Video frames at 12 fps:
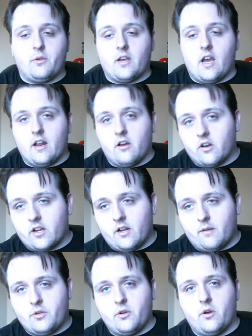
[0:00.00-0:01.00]
You got to hook it
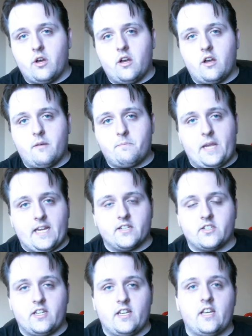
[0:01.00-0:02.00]
up to a
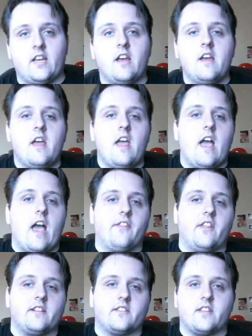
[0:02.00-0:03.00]
PC
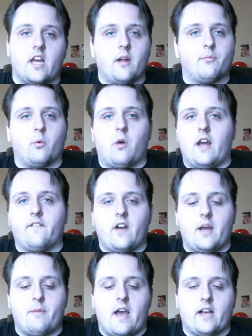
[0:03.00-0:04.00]
and then set up the
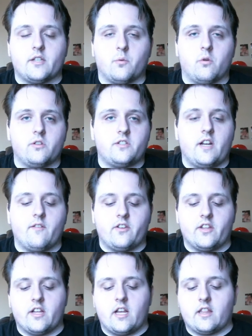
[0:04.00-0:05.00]
Wi-Fi passwords and
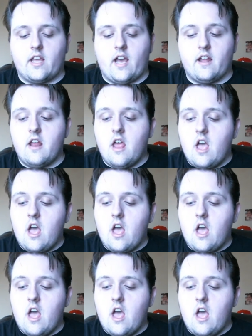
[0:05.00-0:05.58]
everything like that.